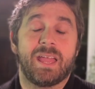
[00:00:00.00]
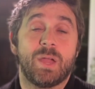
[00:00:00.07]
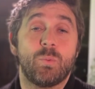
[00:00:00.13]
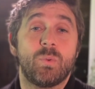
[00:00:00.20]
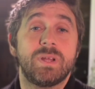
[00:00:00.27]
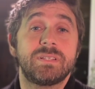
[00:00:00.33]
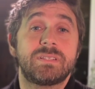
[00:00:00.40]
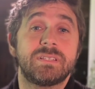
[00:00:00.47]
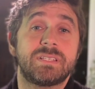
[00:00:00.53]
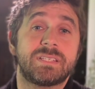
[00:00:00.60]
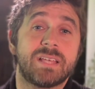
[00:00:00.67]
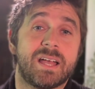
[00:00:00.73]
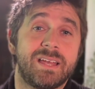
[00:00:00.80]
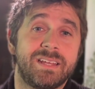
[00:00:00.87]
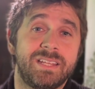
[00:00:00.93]
And when
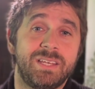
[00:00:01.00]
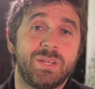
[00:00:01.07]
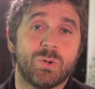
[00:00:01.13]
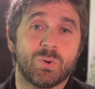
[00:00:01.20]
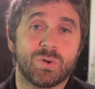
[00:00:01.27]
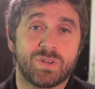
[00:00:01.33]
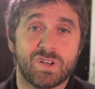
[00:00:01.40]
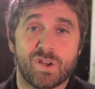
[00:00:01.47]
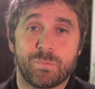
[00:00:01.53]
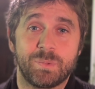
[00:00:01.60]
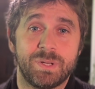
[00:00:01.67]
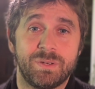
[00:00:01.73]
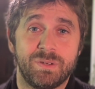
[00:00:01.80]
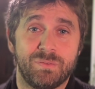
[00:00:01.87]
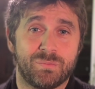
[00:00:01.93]
society or
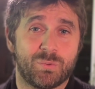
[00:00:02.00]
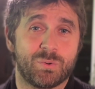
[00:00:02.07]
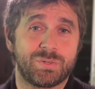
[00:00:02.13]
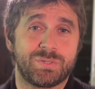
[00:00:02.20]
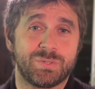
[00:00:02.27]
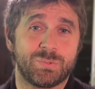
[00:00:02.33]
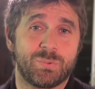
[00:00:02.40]
government enforces